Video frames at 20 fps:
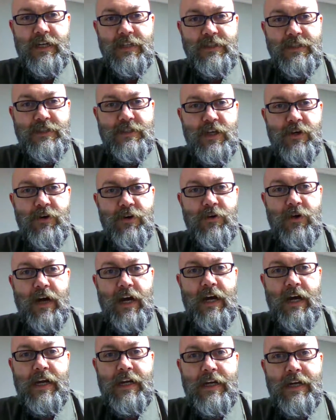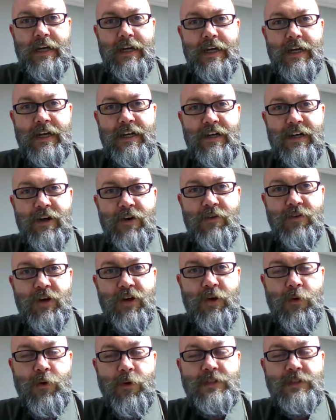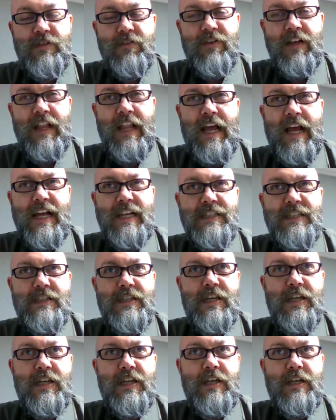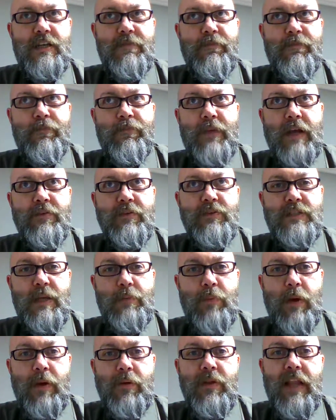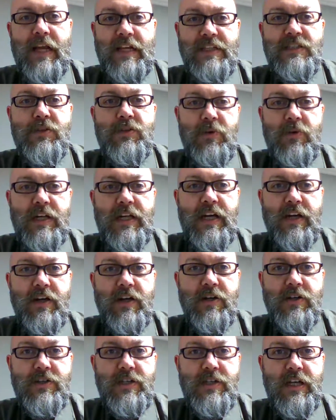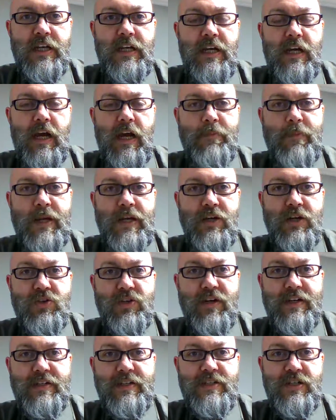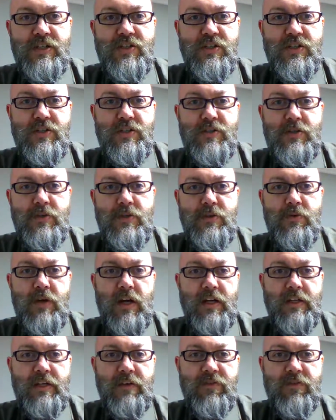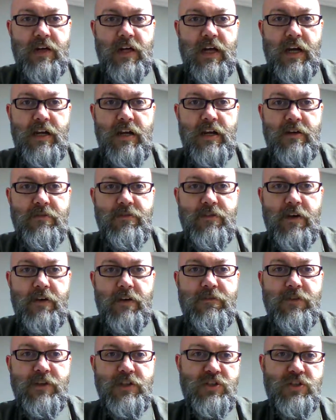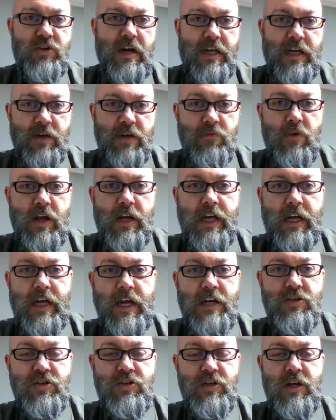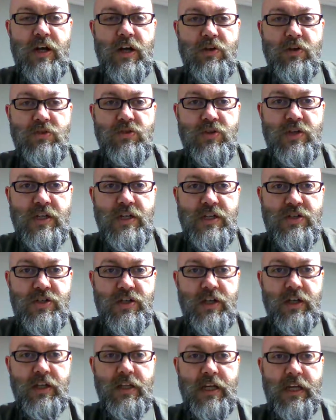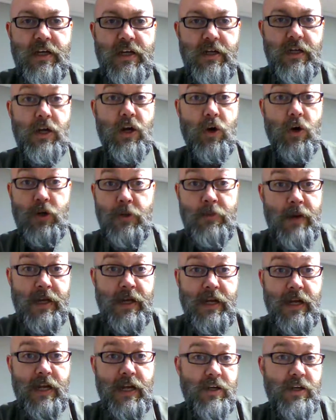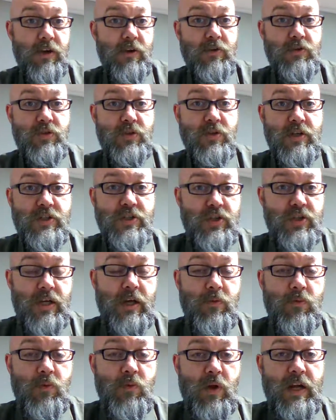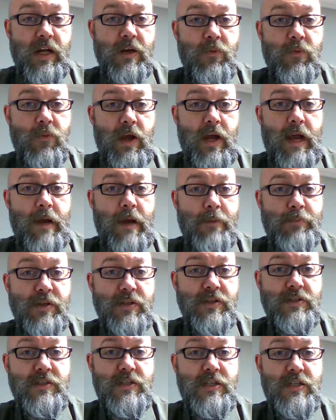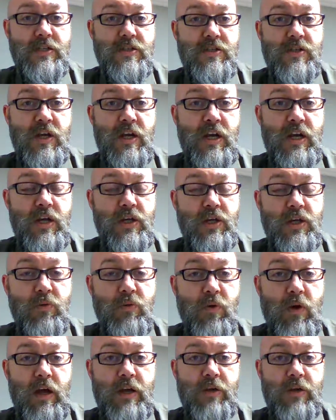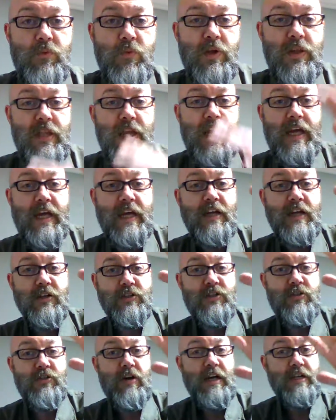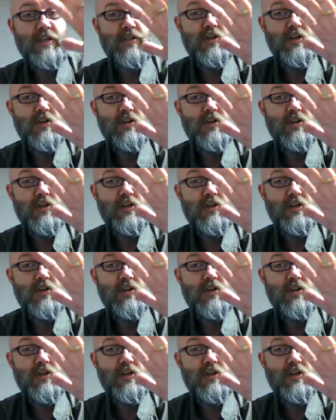so I, over the course of the last I would say probably last three years, I made a transition to a different kind of uh, foot strike and running. As you know, traditionally, or you may not know, traditionally in running, what happens is you run with a heel strike.